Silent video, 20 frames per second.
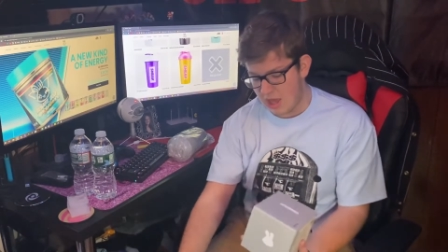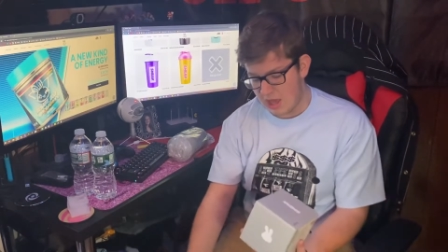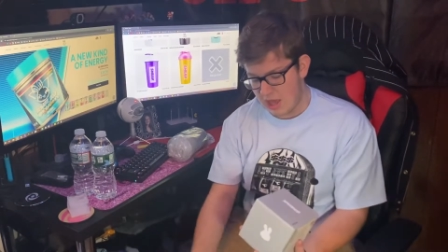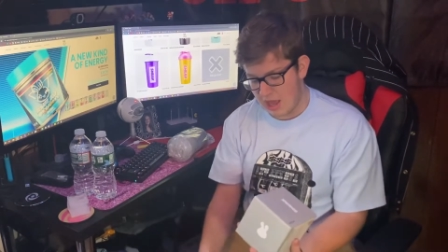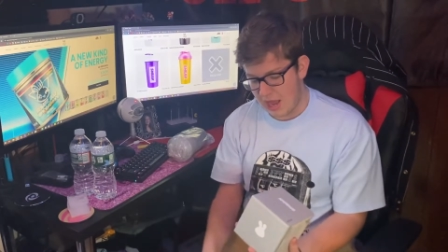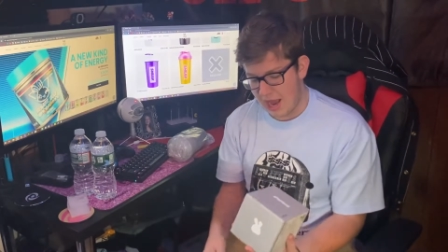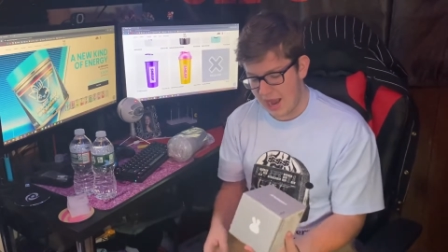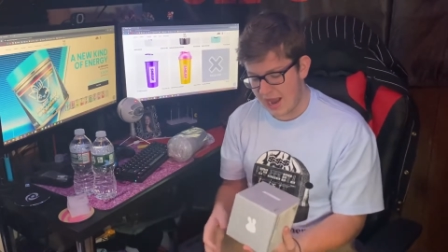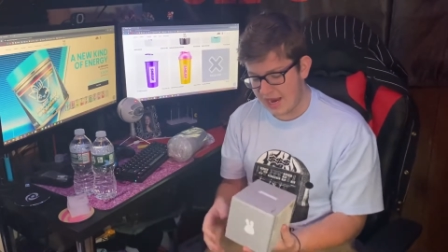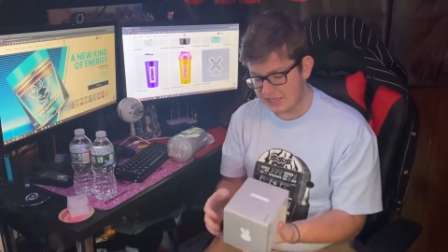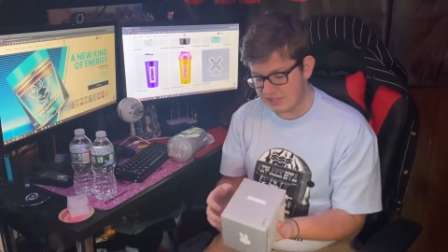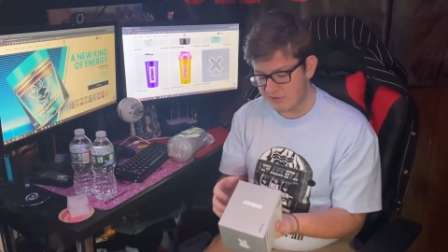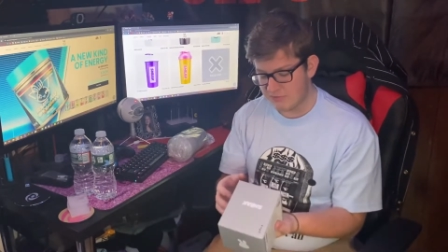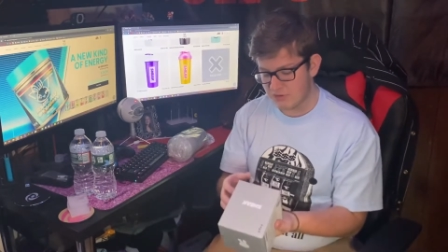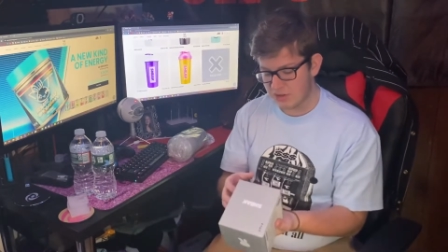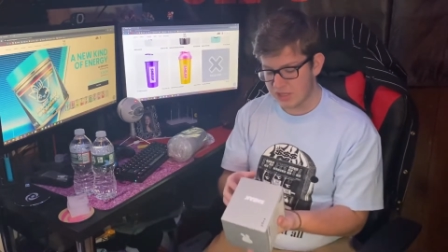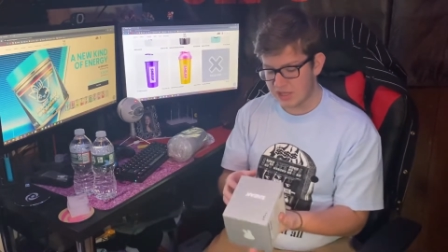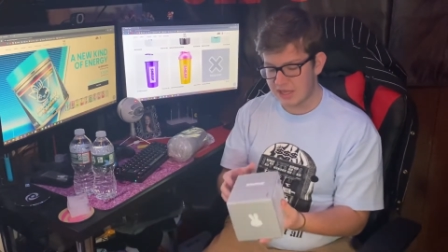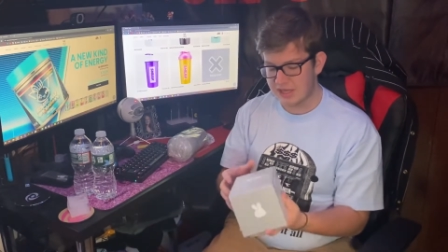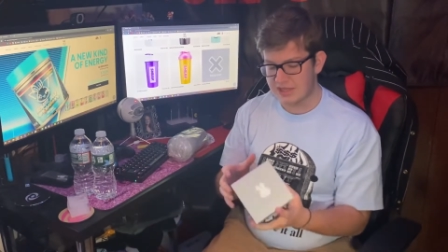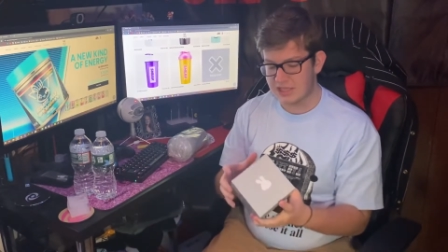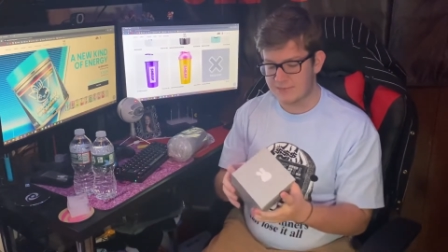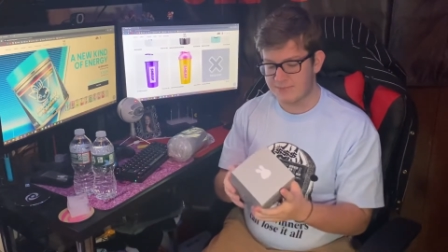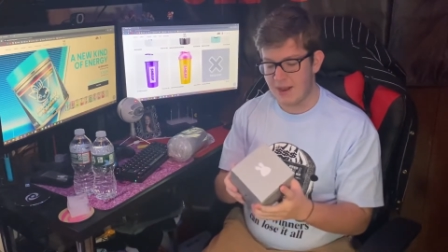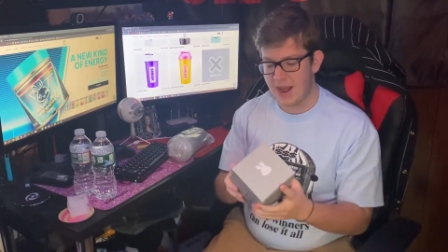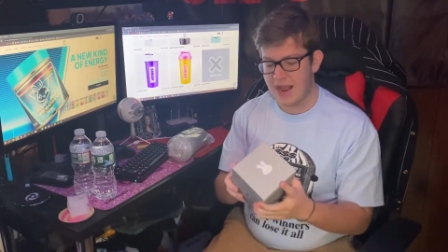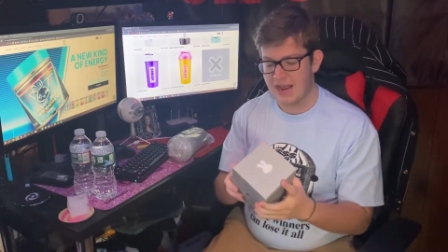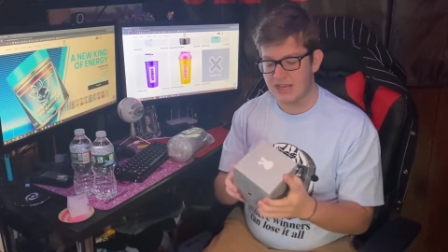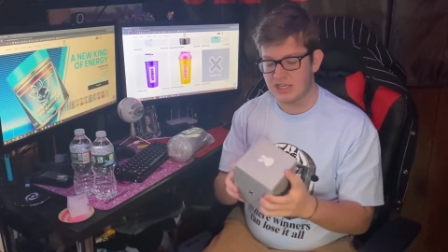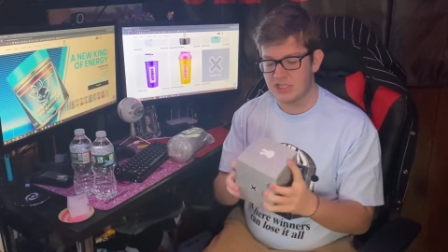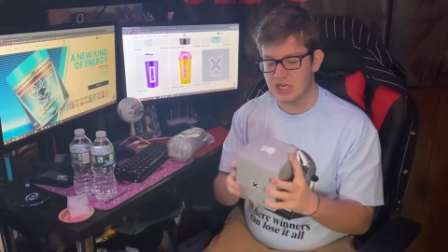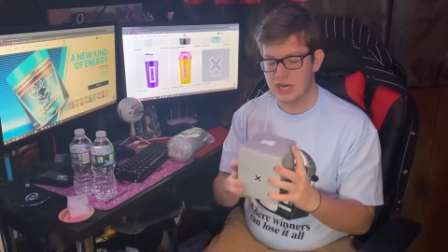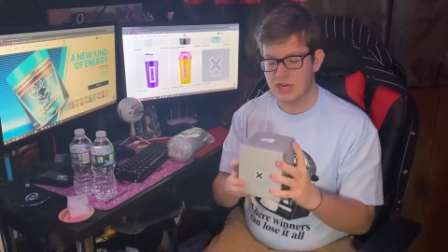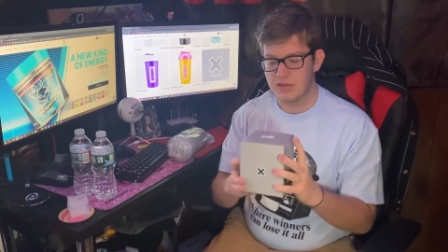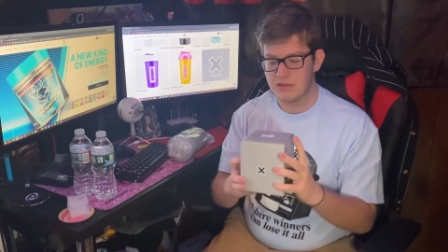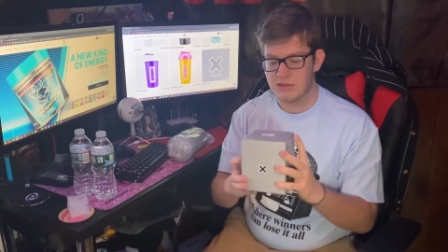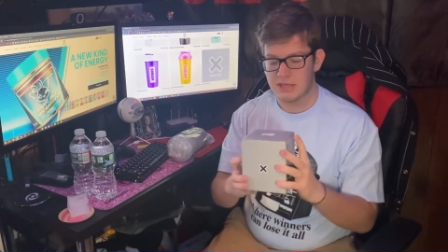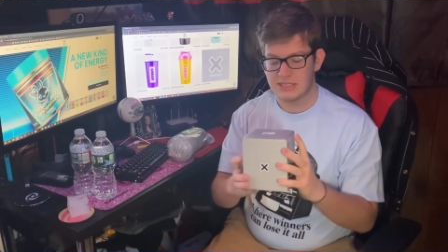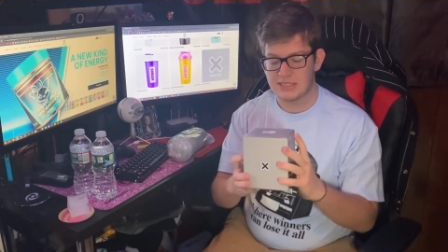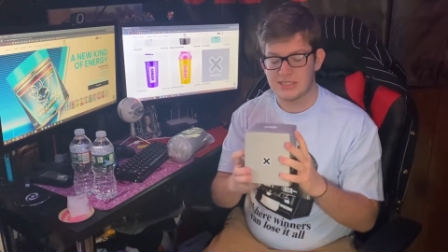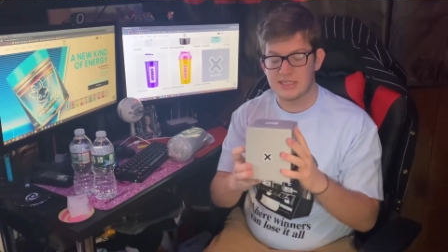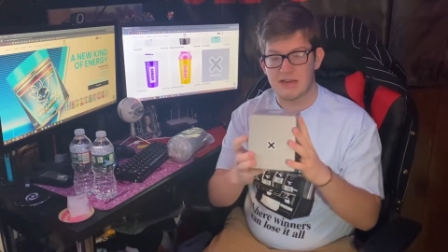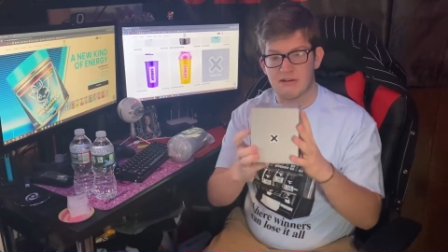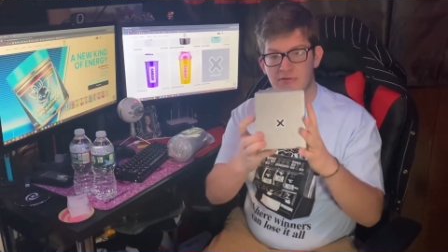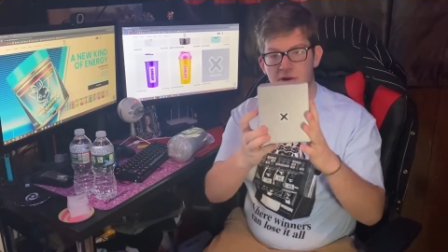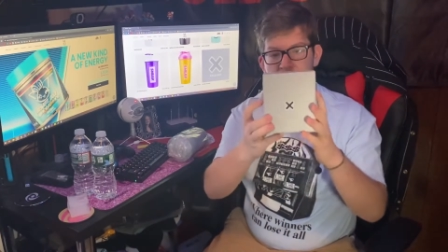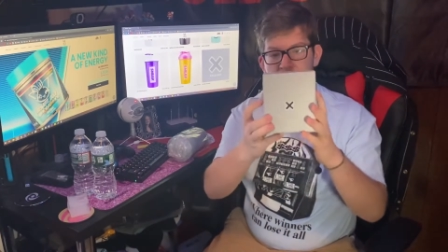I actually really like this packaging. This is it right